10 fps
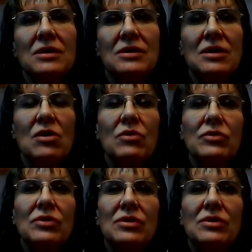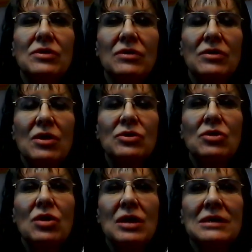So those
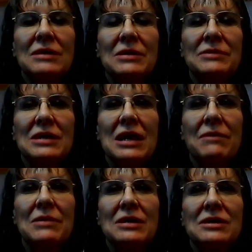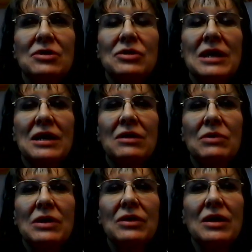are all symptoms that can be
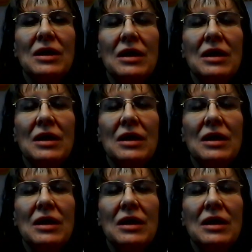associated with